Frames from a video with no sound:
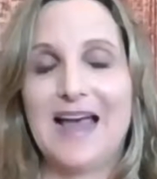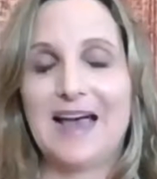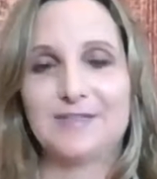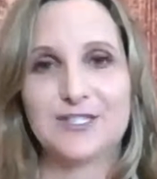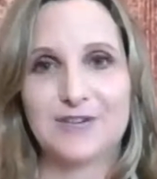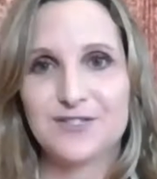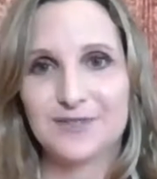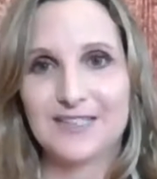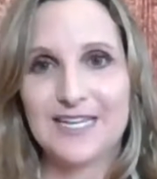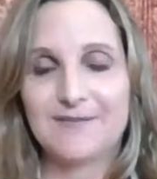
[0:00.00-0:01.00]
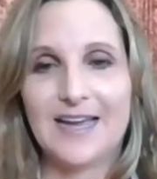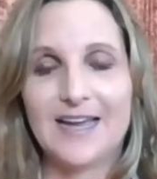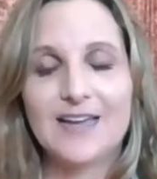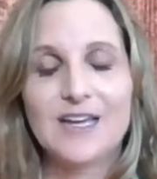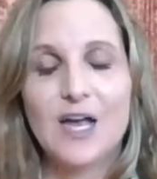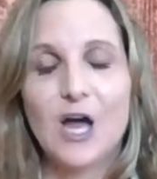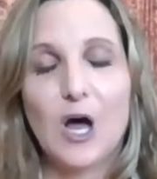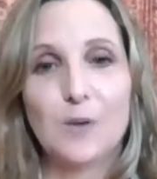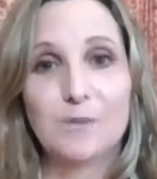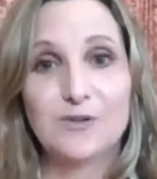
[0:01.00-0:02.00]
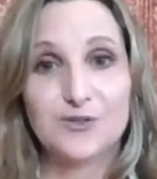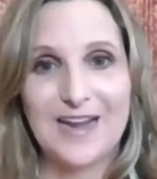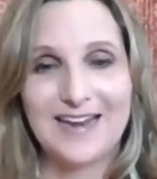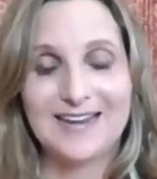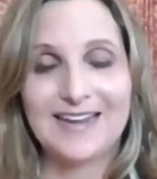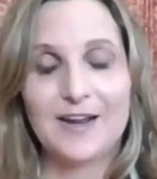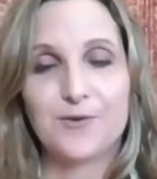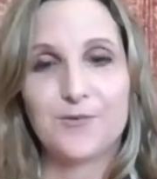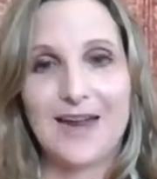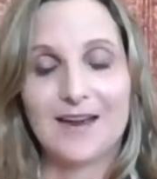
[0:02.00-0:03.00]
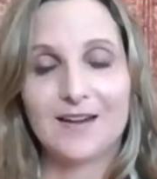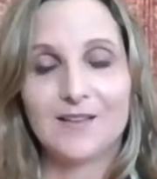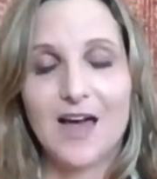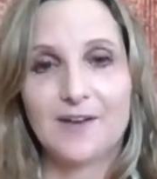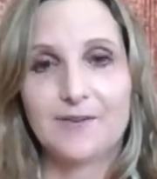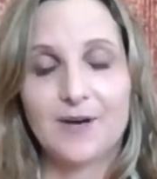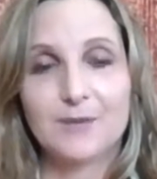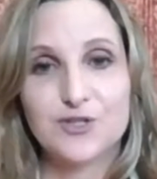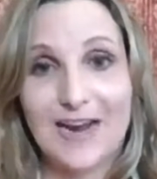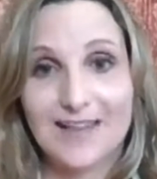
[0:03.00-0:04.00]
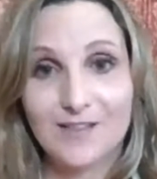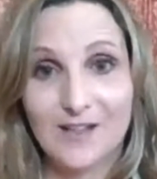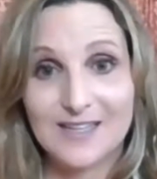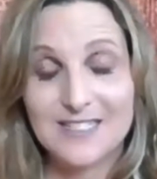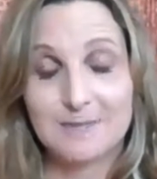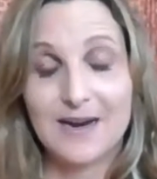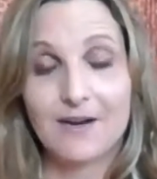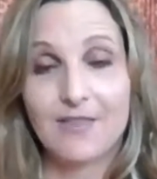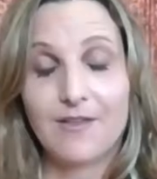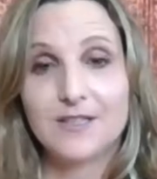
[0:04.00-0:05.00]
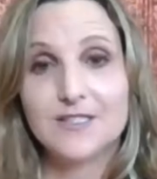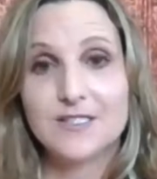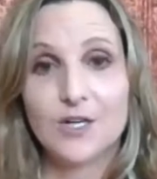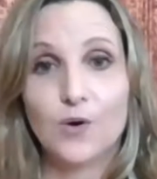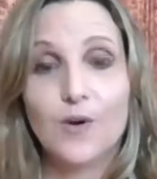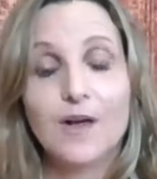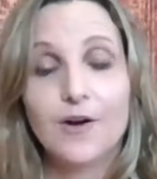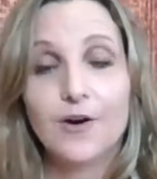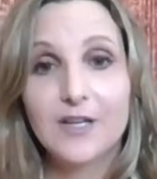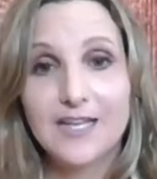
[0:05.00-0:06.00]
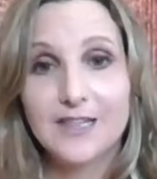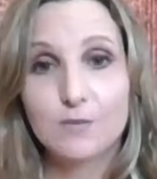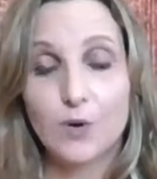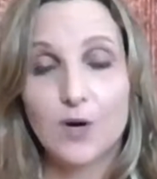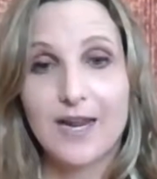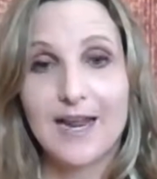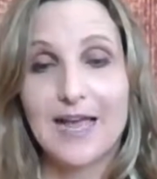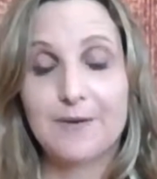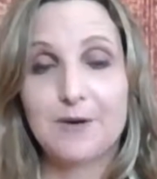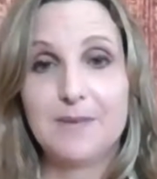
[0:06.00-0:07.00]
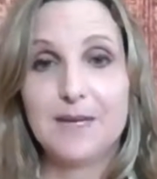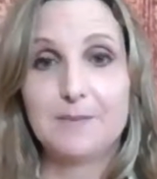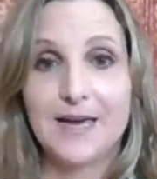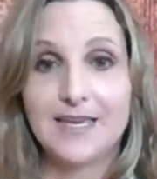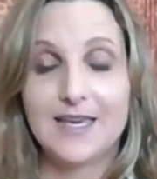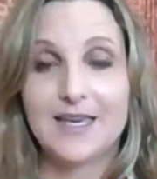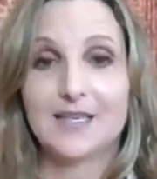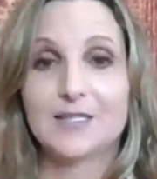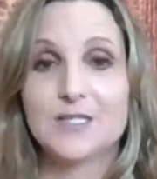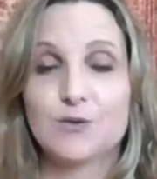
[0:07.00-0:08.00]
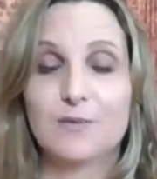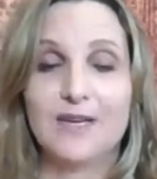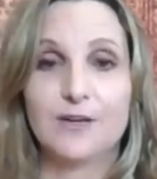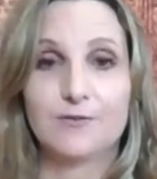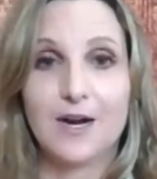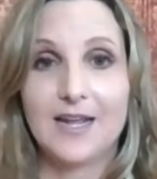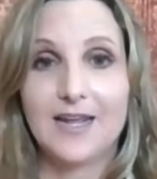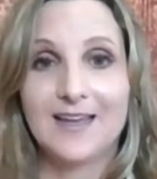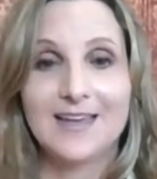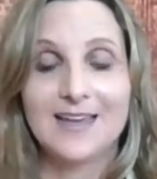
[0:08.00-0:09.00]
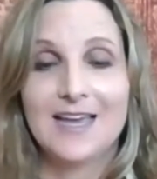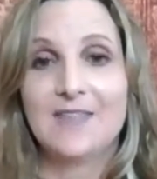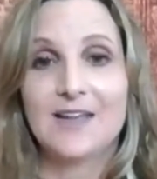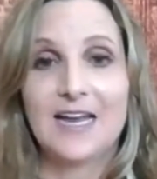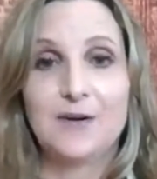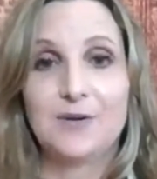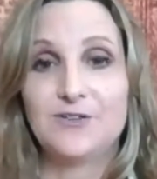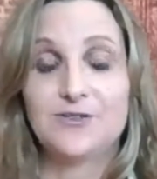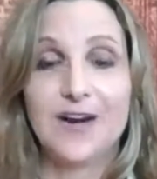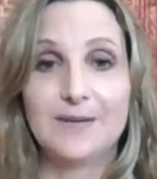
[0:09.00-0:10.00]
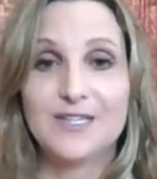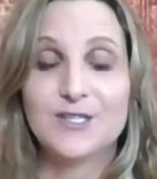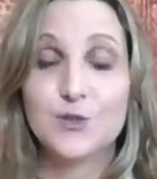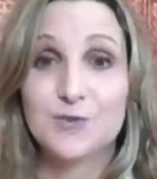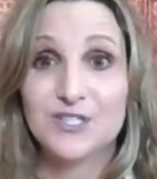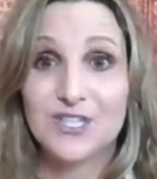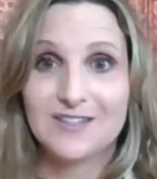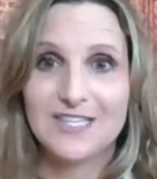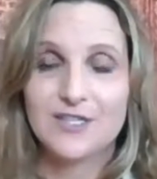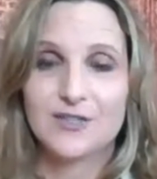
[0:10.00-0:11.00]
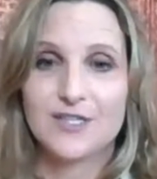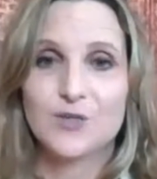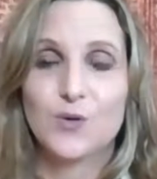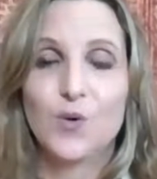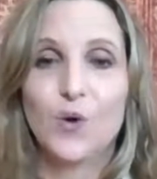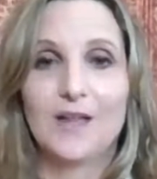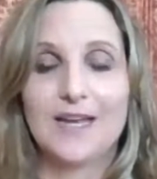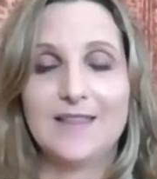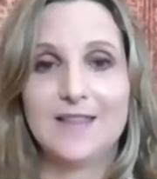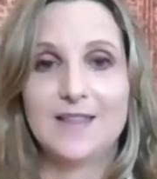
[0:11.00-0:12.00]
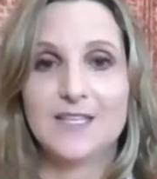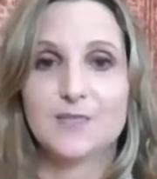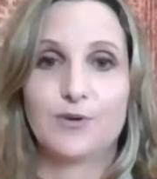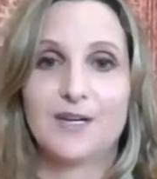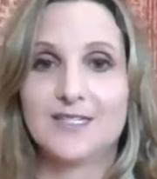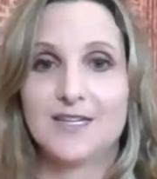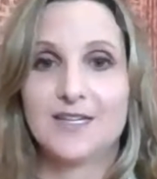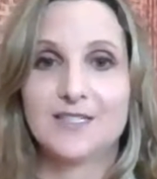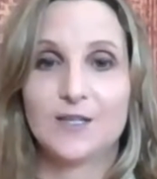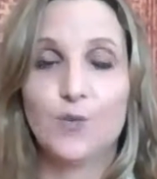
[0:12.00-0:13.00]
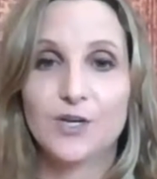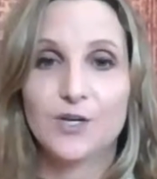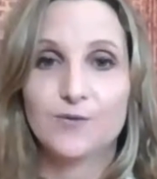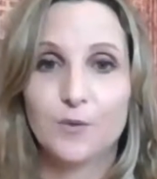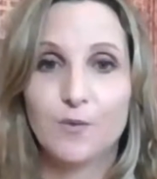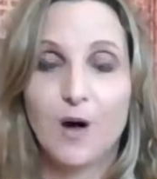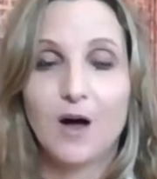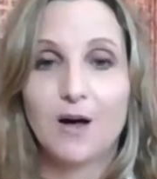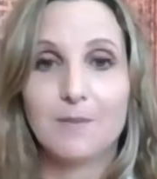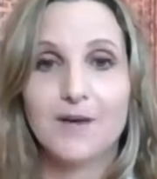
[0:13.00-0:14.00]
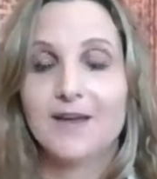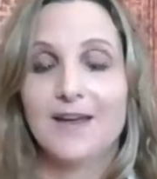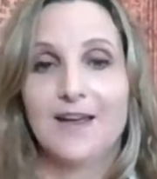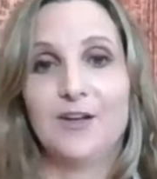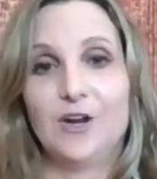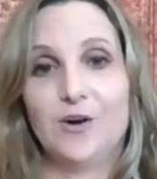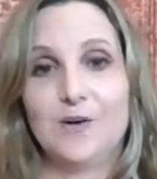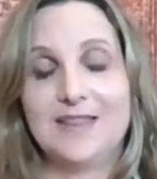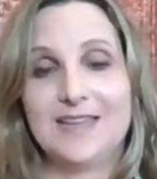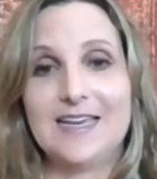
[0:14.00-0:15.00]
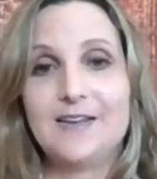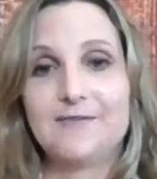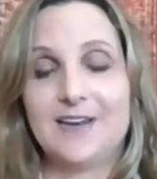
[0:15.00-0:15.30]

have a stress relief, I trained and ran a lot of triathlons and marathons. So early in the morning, I would be biking and swimming and running. And then I would try to be a superstar teacher at school, and then this present and wonderful mom, in the